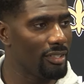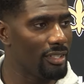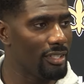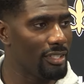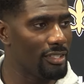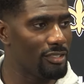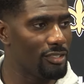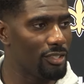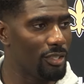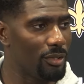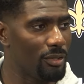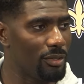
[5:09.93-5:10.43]

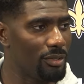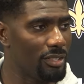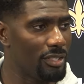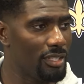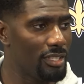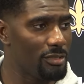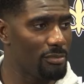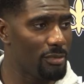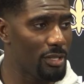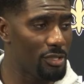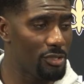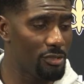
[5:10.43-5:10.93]
And so,
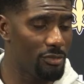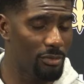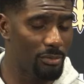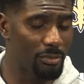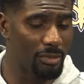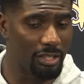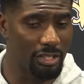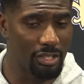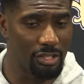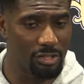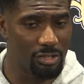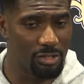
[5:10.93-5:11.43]
especially from
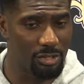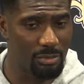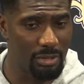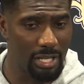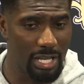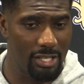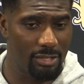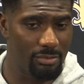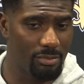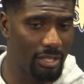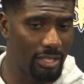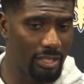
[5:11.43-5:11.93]
the leadership
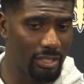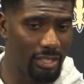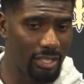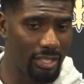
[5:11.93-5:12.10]
aspect,